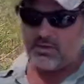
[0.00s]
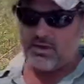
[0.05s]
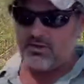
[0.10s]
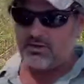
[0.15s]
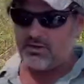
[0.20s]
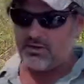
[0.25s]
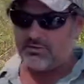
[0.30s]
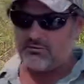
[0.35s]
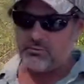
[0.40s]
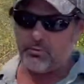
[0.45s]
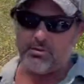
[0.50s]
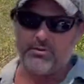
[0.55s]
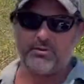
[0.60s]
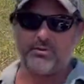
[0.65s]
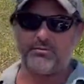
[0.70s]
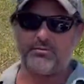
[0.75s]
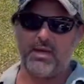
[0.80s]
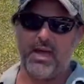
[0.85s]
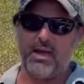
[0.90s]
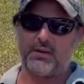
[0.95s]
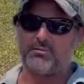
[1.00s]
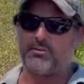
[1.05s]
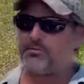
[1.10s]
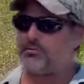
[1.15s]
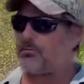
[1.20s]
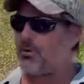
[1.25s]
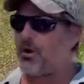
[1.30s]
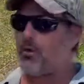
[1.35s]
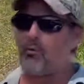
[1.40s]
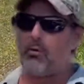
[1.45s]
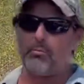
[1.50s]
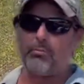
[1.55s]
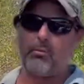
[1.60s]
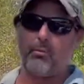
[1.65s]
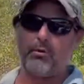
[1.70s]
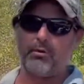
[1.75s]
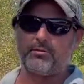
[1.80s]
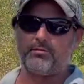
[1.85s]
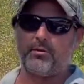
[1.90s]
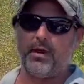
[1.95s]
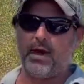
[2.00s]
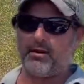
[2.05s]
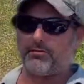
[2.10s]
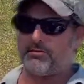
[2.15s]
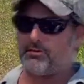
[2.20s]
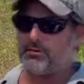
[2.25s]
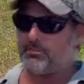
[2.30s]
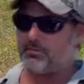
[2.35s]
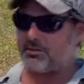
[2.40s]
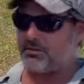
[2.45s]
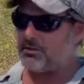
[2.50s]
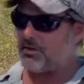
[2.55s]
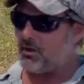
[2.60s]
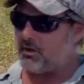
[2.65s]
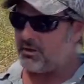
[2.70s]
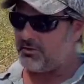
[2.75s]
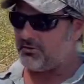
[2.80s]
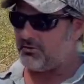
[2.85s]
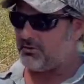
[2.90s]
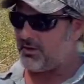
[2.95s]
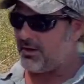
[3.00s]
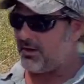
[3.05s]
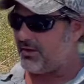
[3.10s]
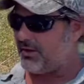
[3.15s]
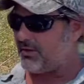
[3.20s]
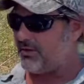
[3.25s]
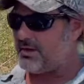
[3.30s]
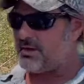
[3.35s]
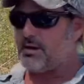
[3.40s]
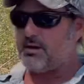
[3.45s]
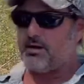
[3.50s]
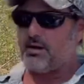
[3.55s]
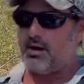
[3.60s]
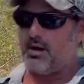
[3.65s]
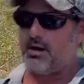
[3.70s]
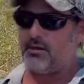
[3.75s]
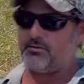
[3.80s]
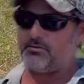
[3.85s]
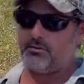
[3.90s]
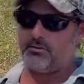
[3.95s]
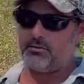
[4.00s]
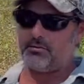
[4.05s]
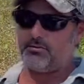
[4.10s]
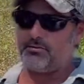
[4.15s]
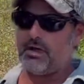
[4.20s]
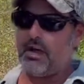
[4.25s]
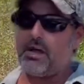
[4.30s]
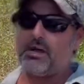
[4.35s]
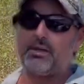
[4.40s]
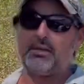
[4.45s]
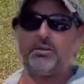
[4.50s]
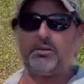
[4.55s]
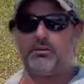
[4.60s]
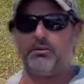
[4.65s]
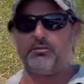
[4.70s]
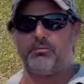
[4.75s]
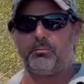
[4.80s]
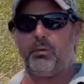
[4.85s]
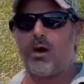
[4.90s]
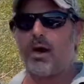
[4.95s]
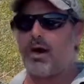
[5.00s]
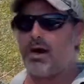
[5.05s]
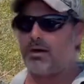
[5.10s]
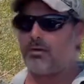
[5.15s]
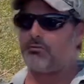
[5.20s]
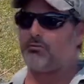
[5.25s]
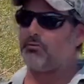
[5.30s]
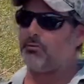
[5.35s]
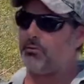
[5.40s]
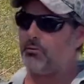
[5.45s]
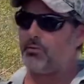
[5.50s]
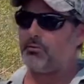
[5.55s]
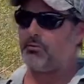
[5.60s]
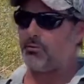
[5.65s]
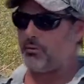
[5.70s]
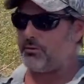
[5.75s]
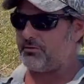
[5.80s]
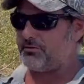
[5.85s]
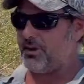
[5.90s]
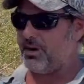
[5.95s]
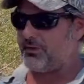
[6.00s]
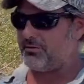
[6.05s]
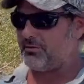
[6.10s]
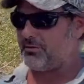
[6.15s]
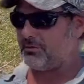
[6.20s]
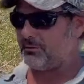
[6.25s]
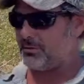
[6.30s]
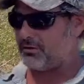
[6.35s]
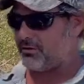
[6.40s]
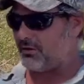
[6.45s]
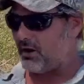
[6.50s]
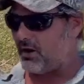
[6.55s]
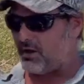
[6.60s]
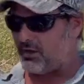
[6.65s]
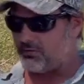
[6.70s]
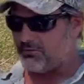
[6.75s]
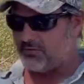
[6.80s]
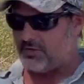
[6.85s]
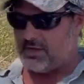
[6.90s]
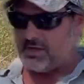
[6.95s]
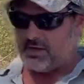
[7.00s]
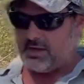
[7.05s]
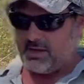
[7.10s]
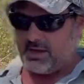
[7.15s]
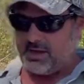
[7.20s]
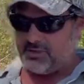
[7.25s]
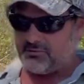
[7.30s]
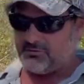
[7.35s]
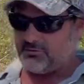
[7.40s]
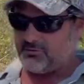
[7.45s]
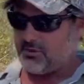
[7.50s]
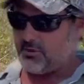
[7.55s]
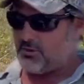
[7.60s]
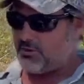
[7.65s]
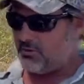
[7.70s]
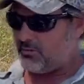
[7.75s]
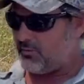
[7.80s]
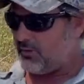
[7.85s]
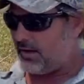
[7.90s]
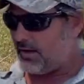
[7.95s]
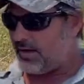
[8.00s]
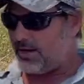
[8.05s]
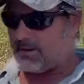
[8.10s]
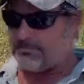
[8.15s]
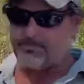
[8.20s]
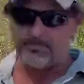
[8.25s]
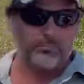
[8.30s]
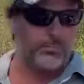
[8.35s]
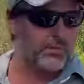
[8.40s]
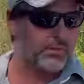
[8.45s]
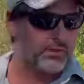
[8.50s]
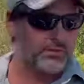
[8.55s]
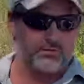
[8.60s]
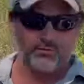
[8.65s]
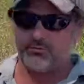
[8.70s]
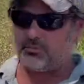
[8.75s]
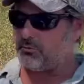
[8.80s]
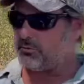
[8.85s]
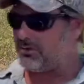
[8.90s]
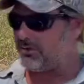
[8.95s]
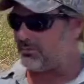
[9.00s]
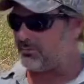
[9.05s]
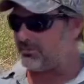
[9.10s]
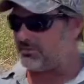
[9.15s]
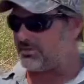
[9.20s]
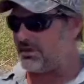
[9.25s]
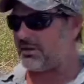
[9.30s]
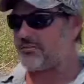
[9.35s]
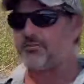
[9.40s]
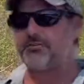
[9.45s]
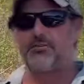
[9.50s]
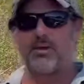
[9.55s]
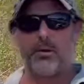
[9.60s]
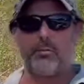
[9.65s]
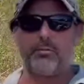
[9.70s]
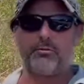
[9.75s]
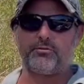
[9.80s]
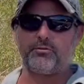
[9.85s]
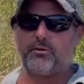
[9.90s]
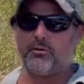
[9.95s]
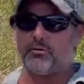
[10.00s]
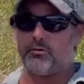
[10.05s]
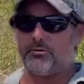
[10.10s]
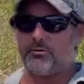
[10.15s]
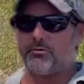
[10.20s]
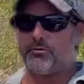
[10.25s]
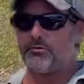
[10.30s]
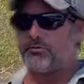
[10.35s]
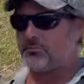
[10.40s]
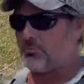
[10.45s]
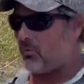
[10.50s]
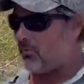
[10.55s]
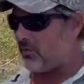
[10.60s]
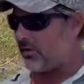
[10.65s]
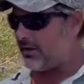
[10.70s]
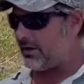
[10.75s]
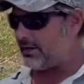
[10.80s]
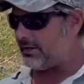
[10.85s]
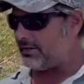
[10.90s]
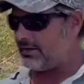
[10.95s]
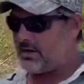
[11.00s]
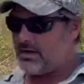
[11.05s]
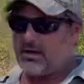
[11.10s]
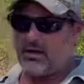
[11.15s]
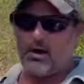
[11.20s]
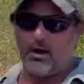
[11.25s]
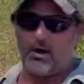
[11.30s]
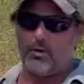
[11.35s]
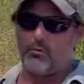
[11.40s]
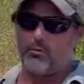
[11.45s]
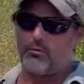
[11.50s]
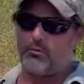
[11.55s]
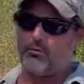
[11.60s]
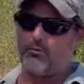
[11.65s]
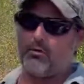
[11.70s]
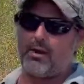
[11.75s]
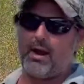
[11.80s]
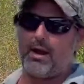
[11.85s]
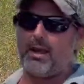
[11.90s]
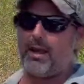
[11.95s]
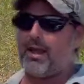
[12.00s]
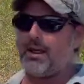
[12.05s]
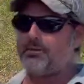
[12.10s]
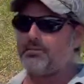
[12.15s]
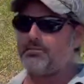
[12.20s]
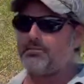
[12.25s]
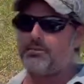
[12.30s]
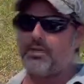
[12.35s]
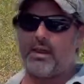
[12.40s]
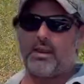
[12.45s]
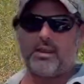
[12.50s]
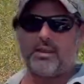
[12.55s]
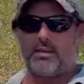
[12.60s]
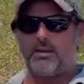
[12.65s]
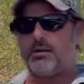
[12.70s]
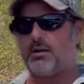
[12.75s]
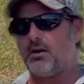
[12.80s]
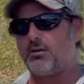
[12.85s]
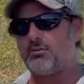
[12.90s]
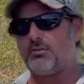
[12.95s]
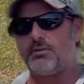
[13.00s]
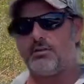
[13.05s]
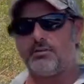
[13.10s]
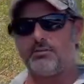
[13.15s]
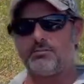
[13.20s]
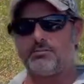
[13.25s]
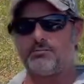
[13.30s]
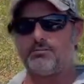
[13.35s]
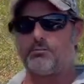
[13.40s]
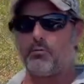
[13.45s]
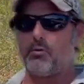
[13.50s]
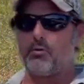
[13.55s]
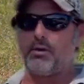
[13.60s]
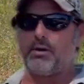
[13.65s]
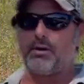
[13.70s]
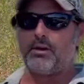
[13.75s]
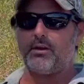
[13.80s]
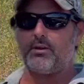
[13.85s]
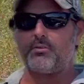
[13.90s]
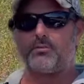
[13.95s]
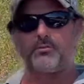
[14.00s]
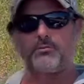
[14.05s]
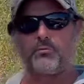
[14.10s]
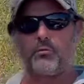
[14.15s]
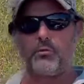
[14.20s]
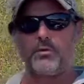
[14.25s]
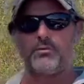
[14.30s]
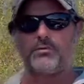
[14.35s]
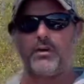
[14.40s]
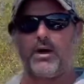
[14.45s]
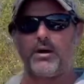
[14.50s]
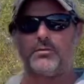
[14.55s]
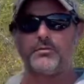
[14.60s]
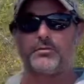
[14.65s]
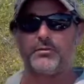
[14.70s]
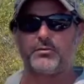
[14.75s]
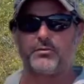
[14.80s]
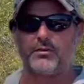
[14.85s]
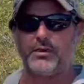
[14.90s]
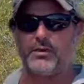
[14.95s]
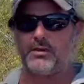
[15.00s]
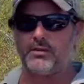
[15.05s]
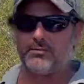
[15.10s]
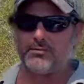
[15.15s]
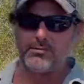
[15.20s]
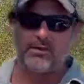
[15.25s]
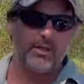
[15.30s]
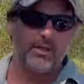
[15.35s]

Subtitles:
Each one of these sacks has about 1.5 cubic yards in there. So it's not a huge pile, it's only 1.5 cubic yards. And so, we checked the temperature earlier this morning. We're right at a steady 140, 145 degrees.